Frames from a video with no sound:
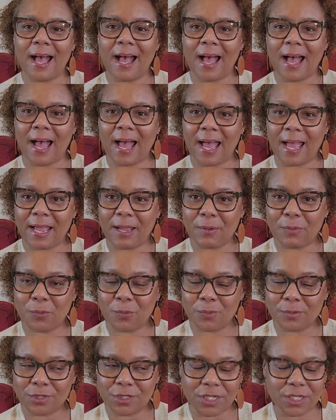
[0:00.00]
I
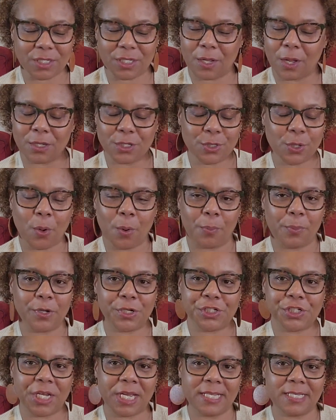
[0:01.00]
just so
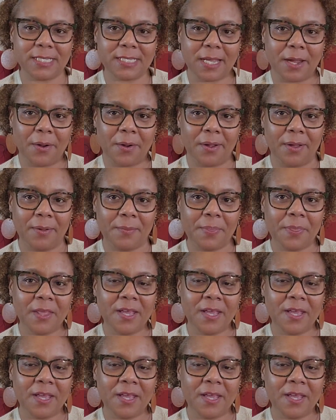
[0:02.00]
appreciate Sarah.